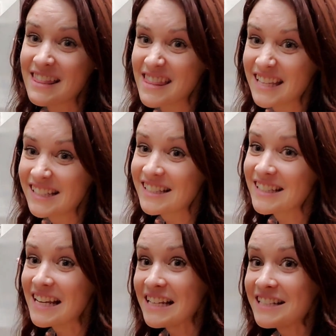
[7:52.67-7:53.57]
this
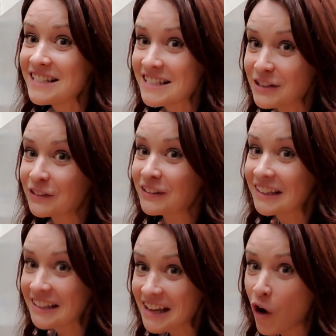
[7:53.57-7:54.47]
is
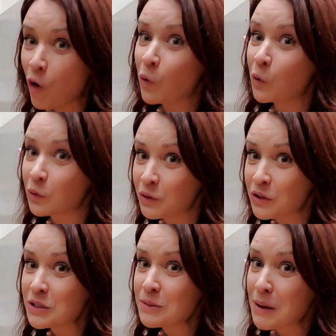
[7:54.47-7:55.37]
nearly all
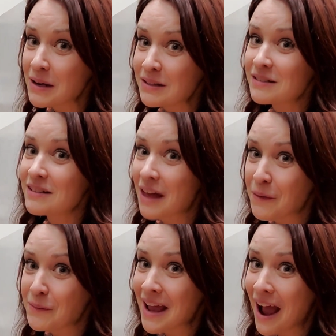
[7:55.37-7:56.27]
the space that
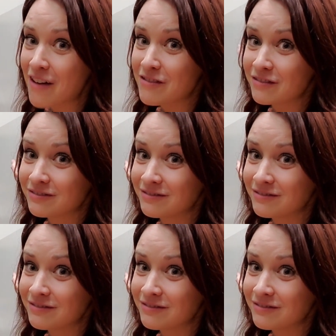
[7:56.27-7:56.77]
we have.